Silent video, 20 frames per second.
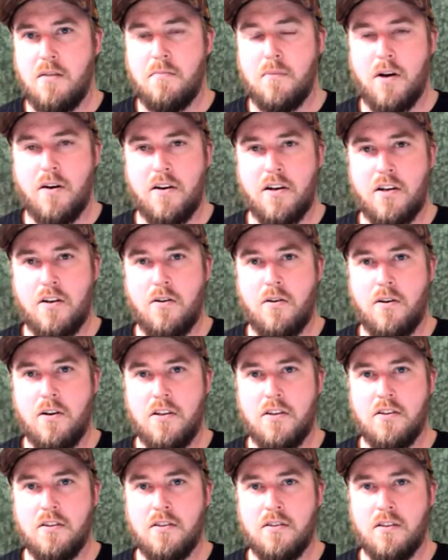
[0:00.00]
Murray cod
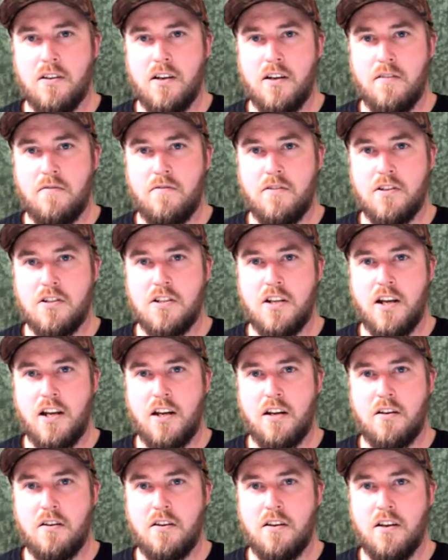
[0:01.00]
in a fish
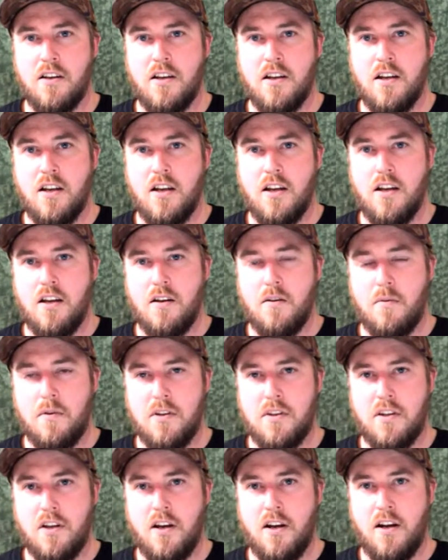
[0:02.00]
tank
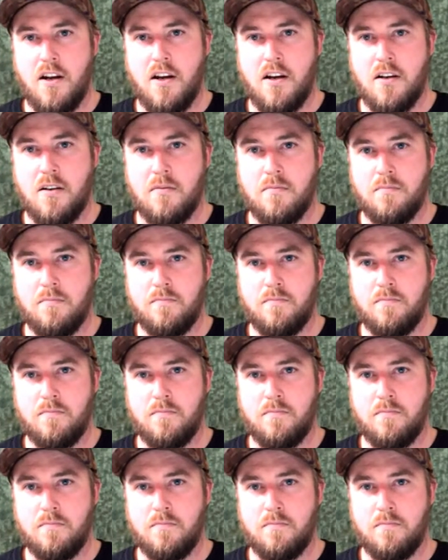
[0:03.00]
with a